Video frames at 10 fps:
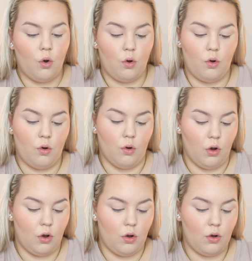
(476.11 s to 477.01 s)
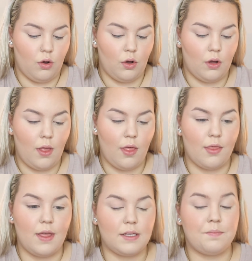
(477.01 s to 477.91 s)
Oh,
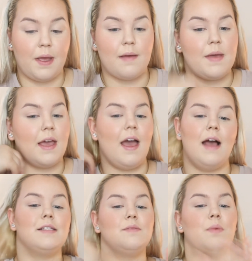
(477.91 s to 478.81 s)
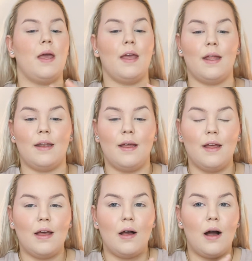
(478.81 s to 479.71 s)
this baby has been
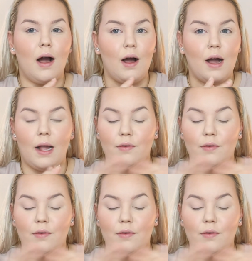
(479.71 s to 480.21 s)
a